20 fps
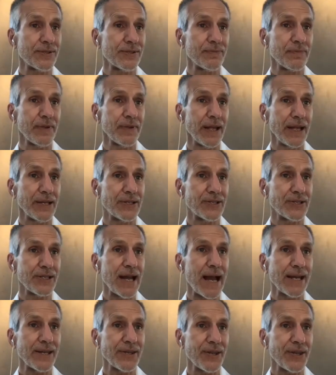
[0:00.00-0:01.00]
it's
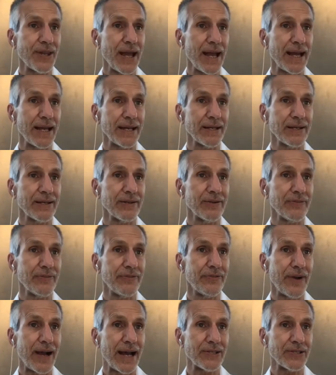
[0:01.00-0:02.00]
not that
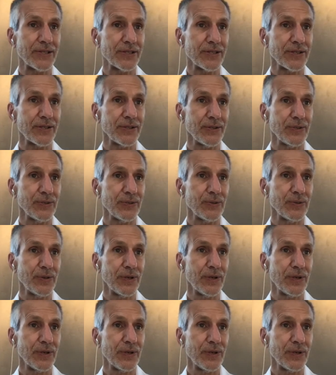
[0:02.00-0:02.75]
Vastu